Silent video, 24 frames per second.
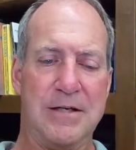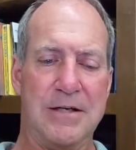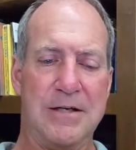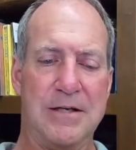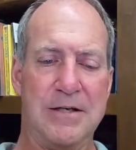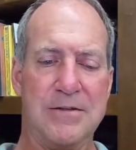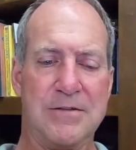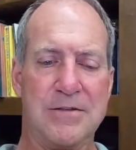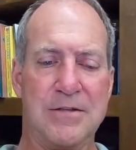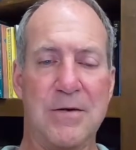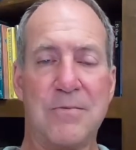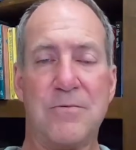
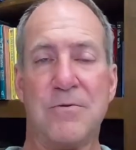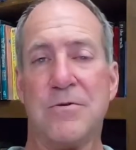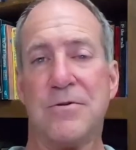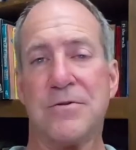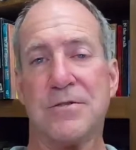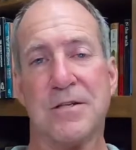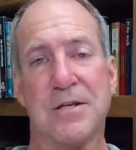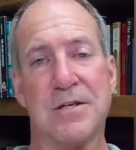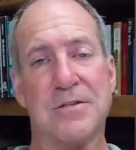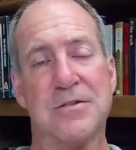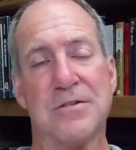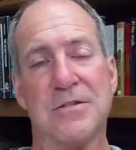And some will
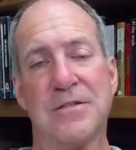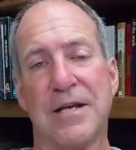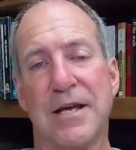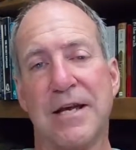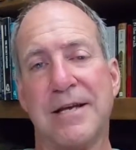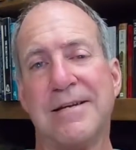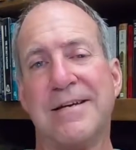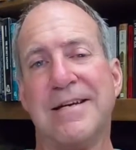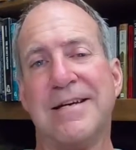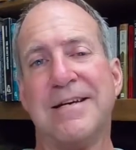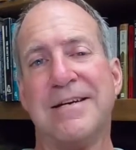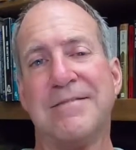just
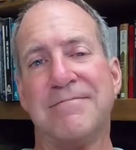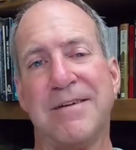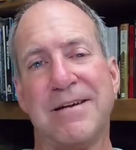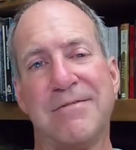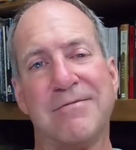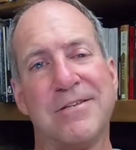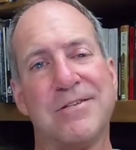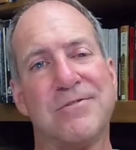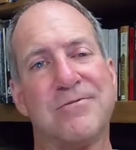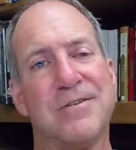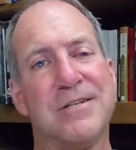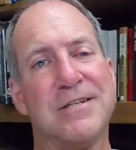say, man,
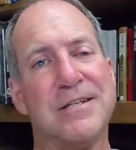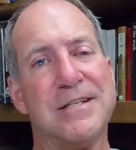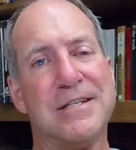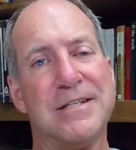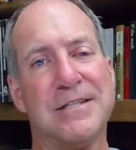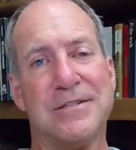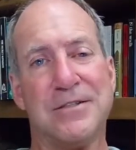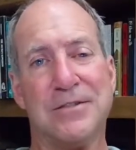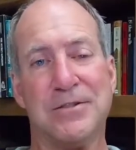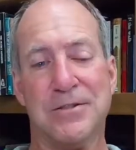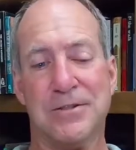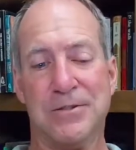what you really
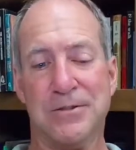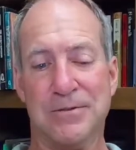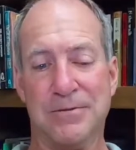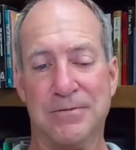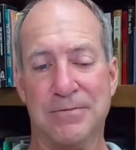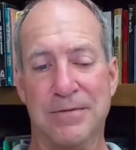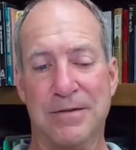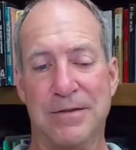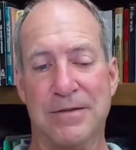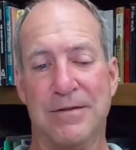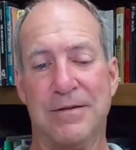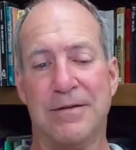need to do,
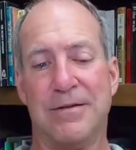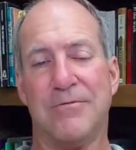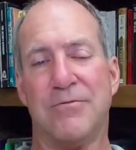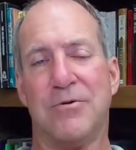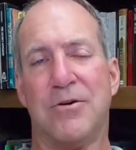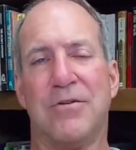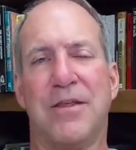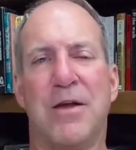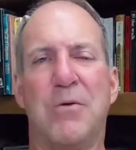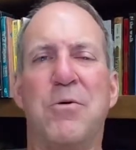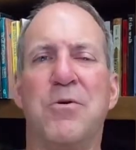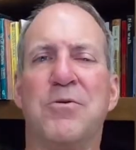
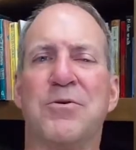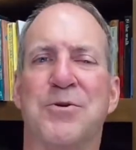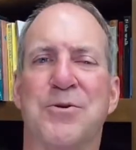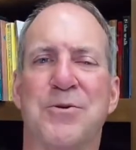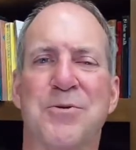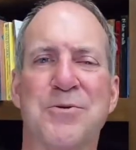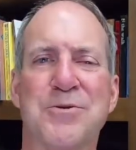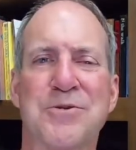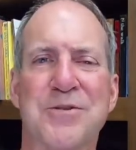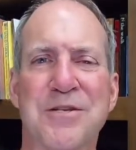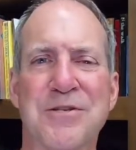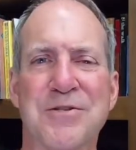well, they won't
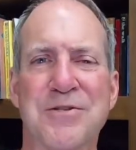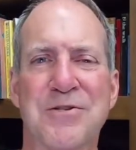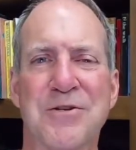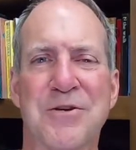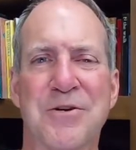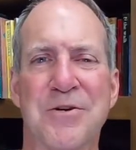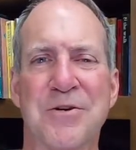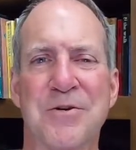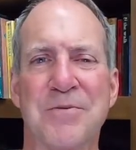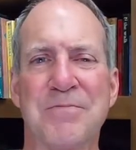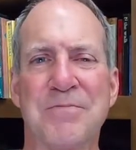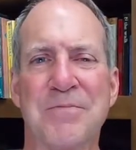use this
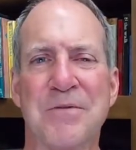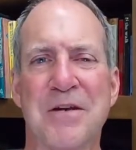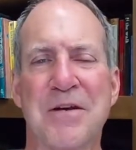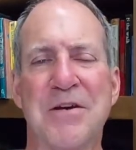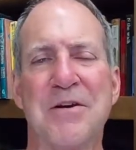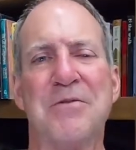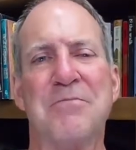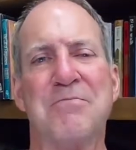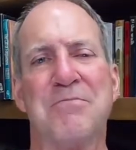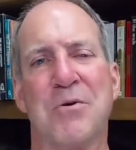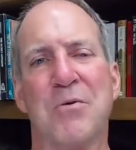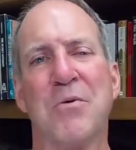term,
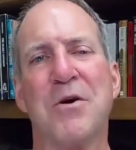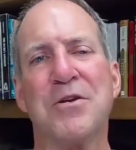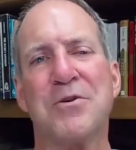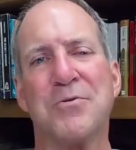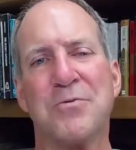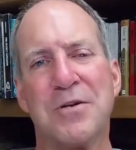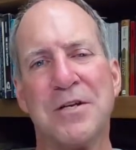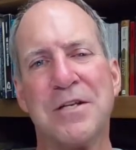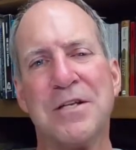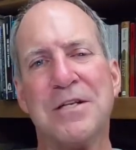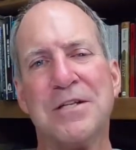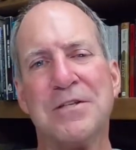but what you
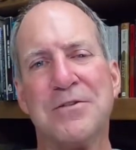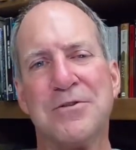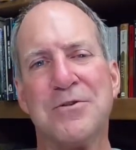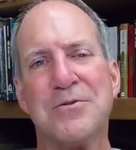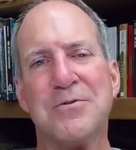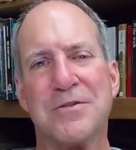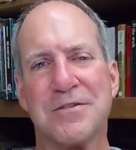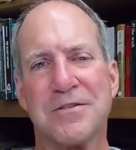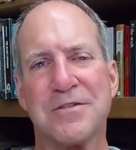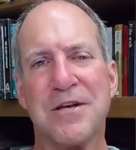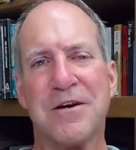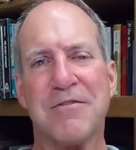really need to
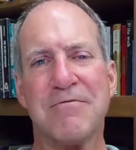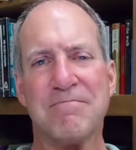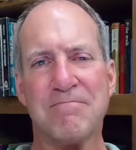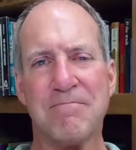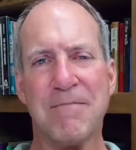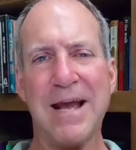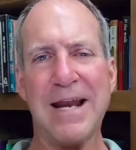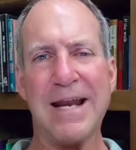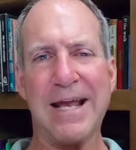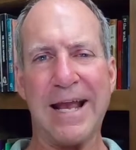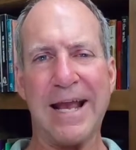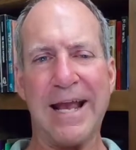do is
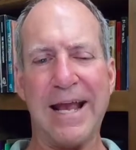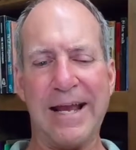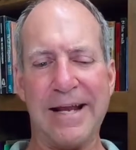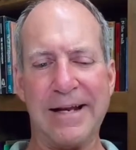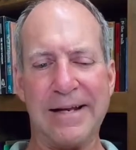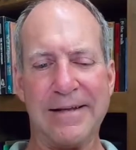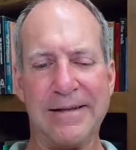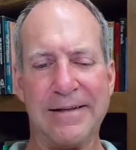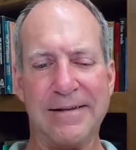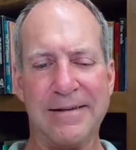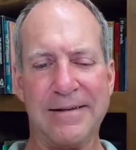self-medicate.